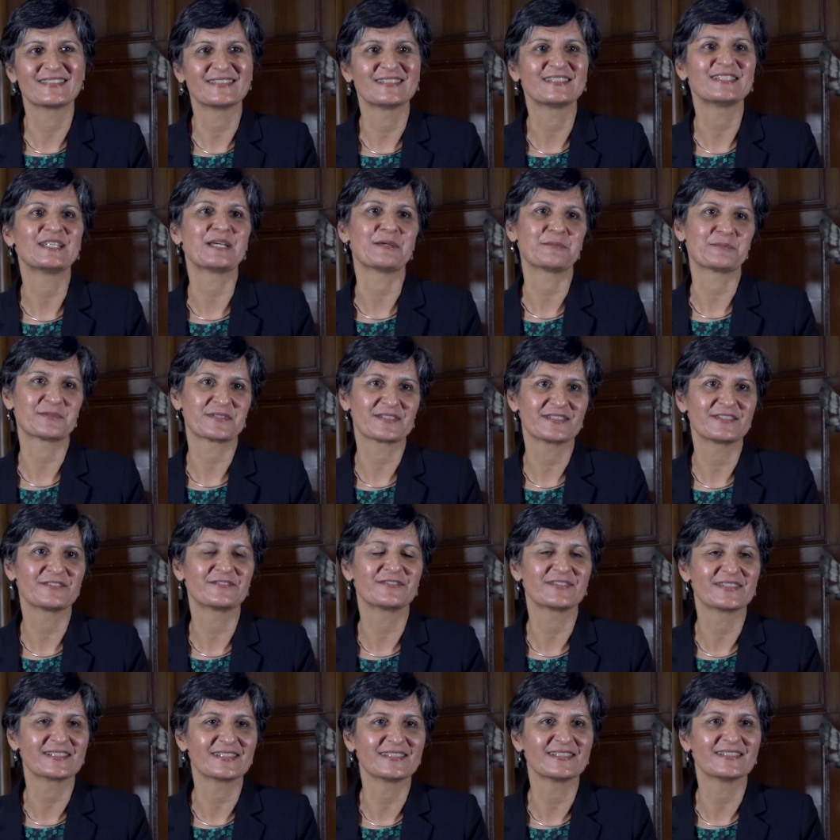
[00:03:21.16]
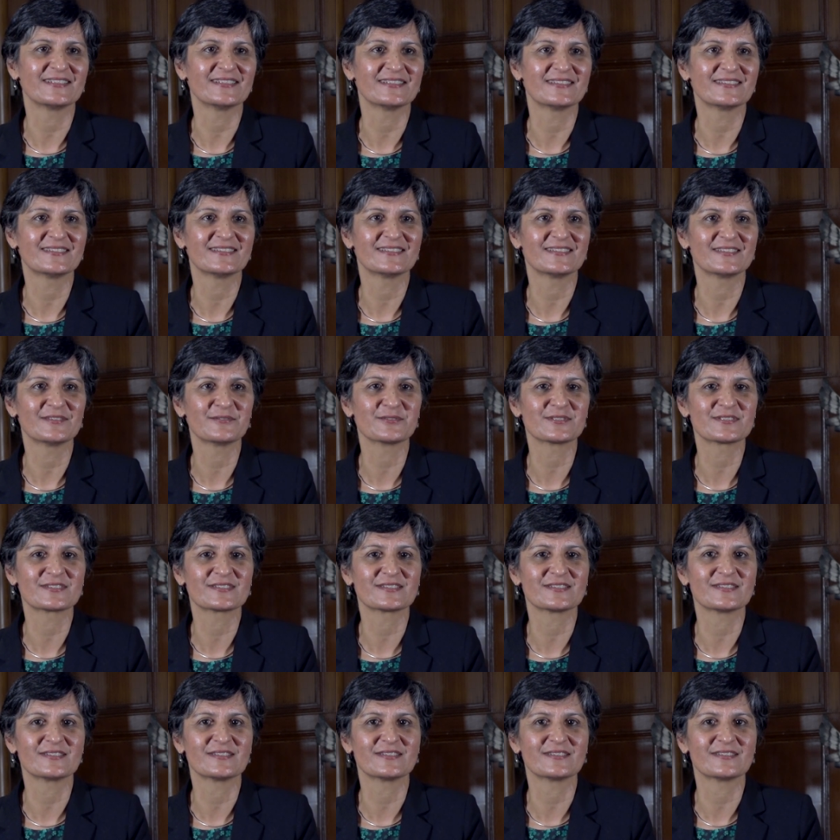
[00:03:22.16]
leapt. It really did. It was
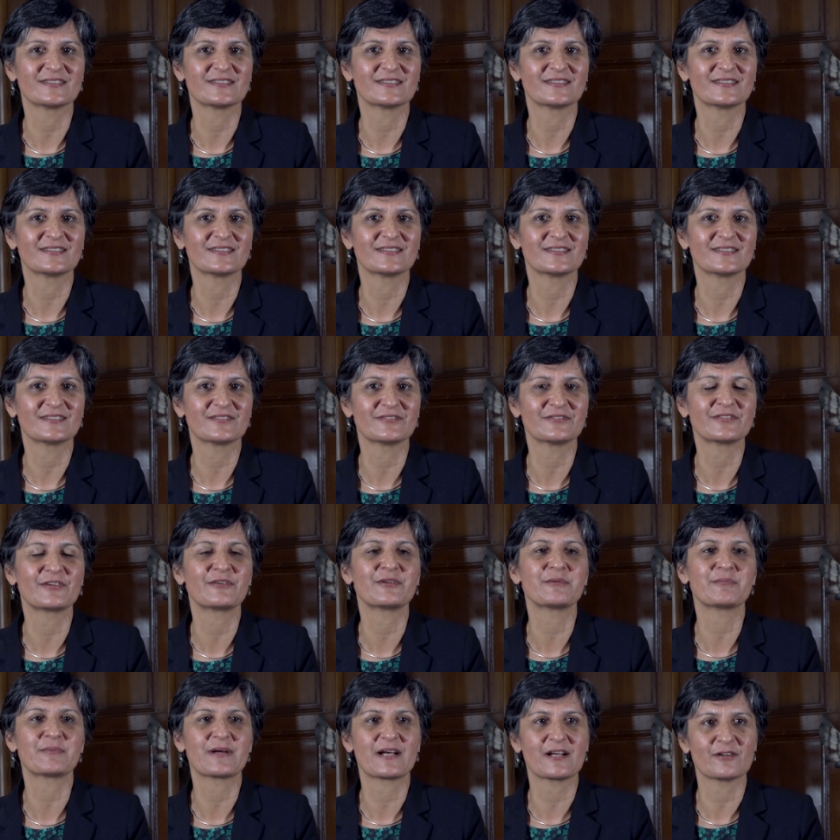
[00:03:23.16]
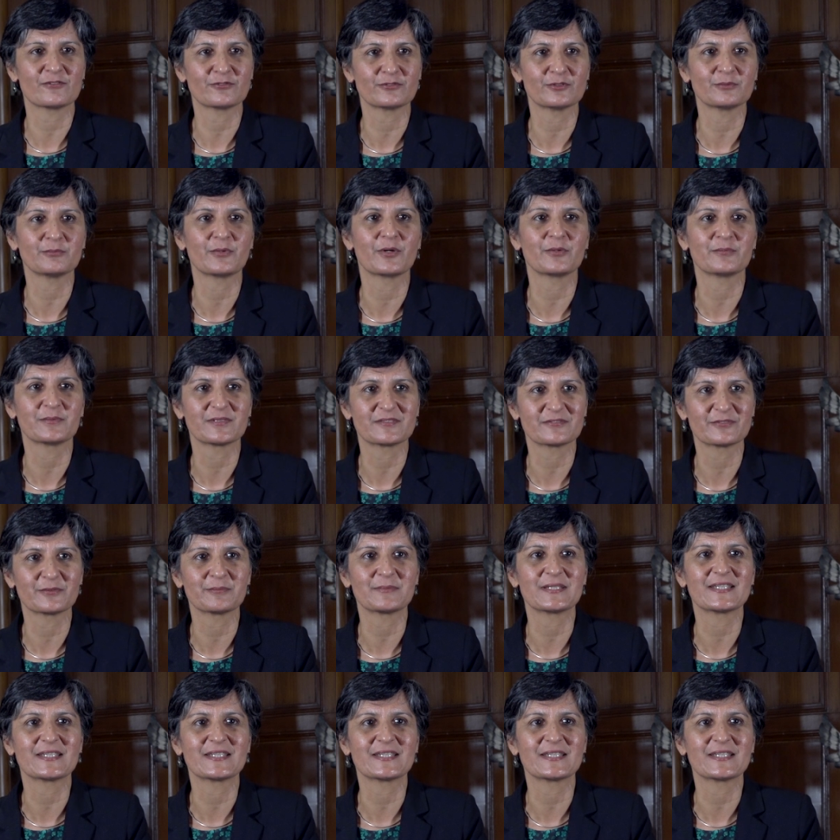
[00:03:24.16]
a very powerful moment for